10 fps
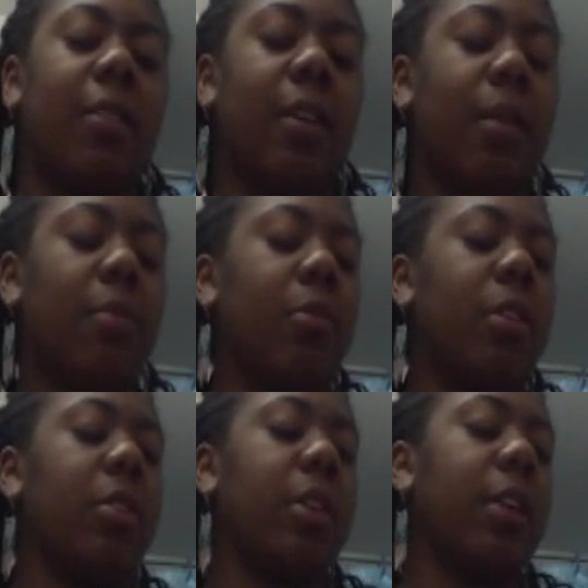I'm really
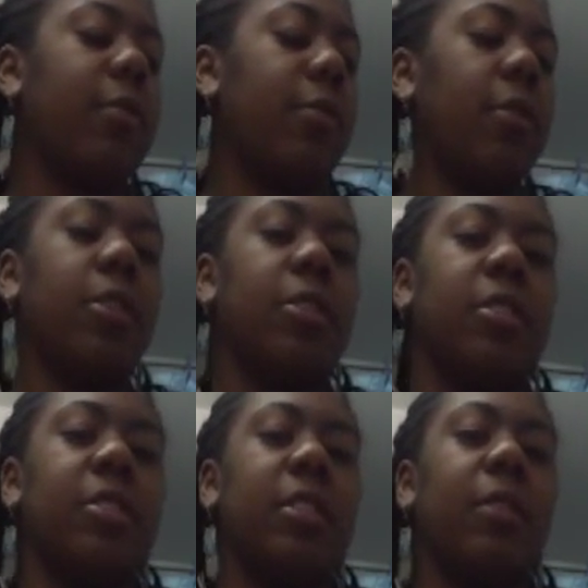looking forward to
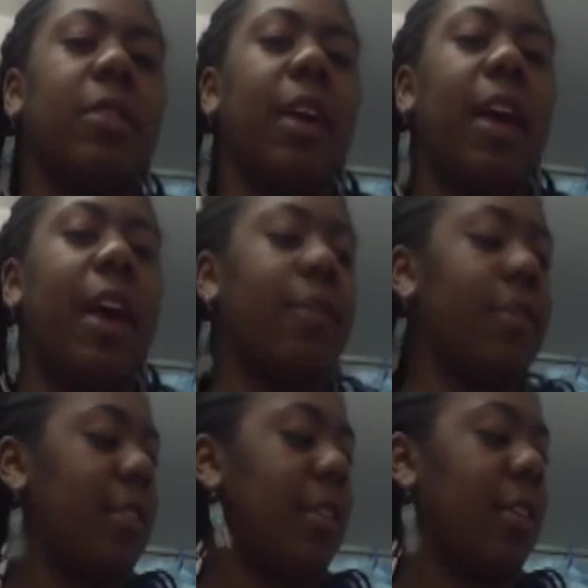see what they have
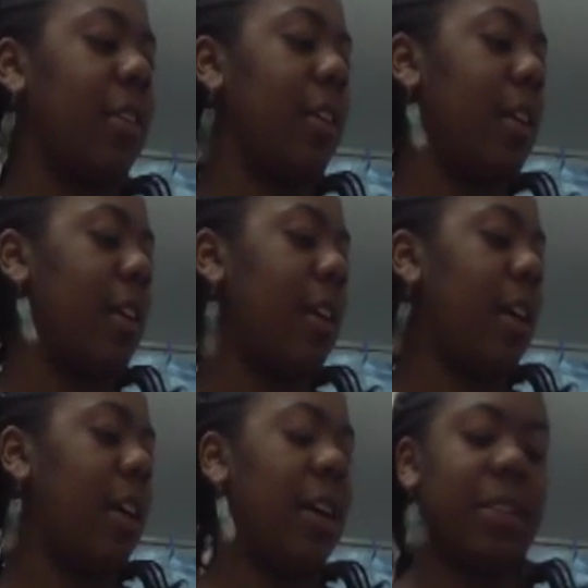to
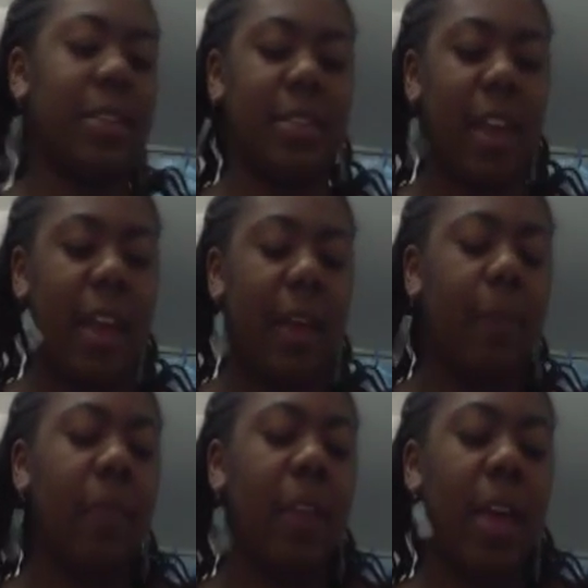say.
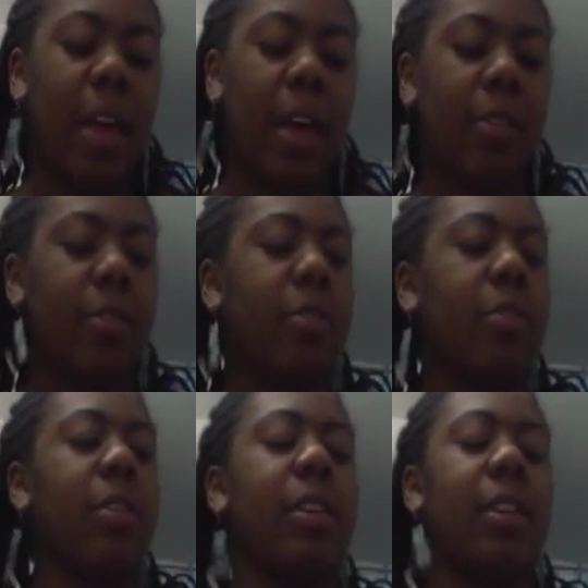And also
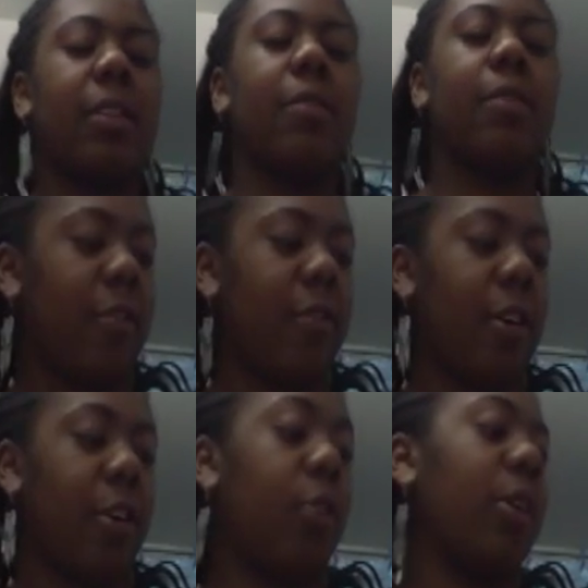they gave you
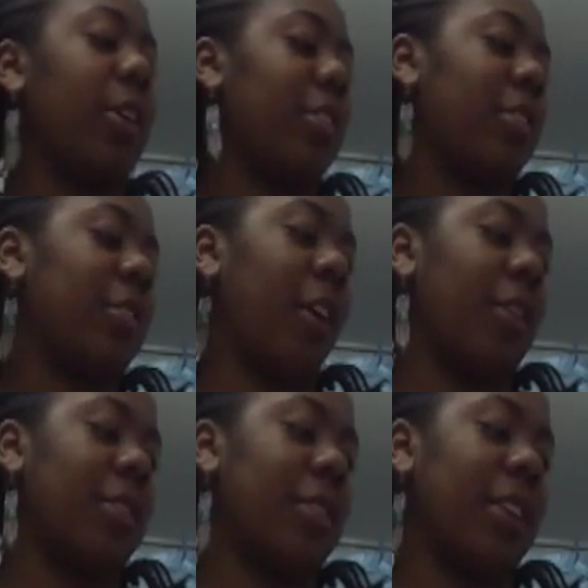a quick
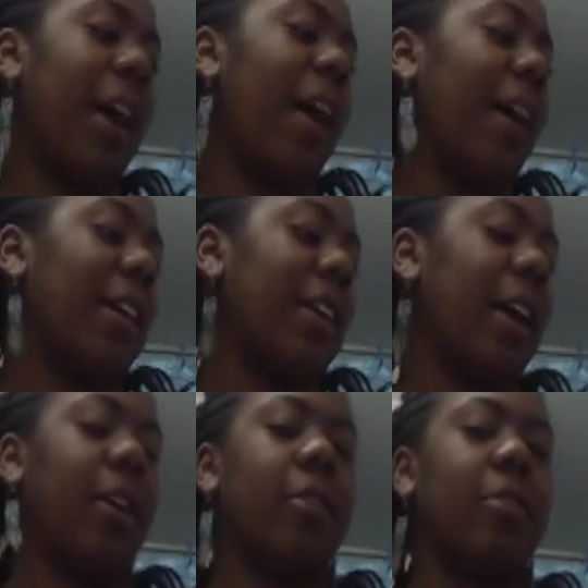start guide
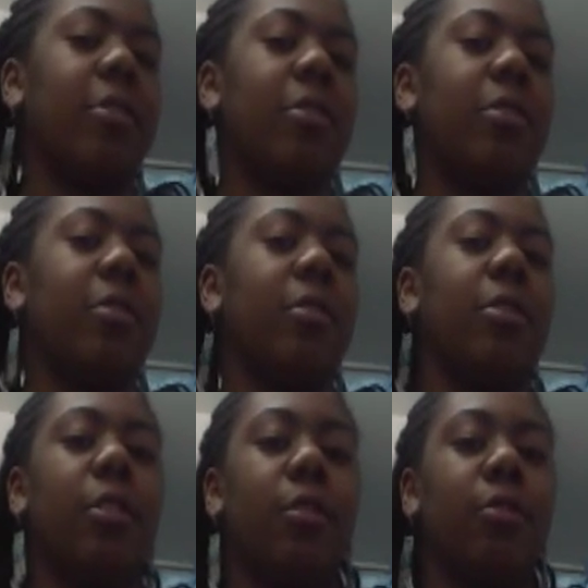how to
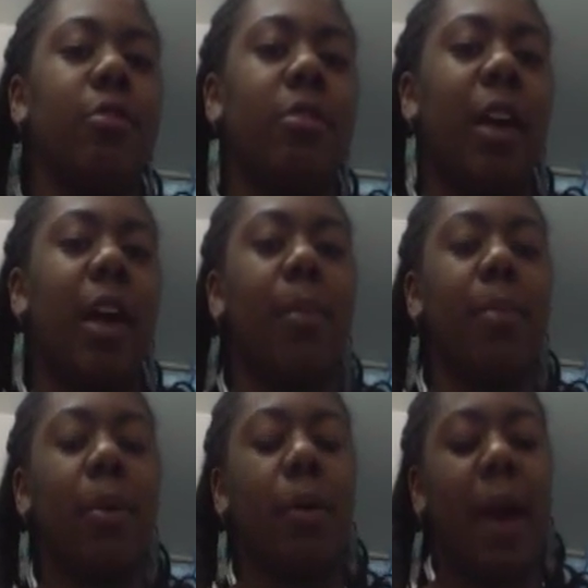use
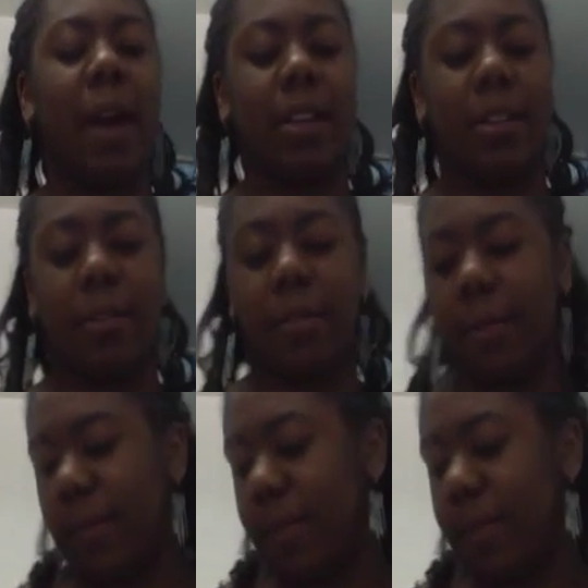Proactiv.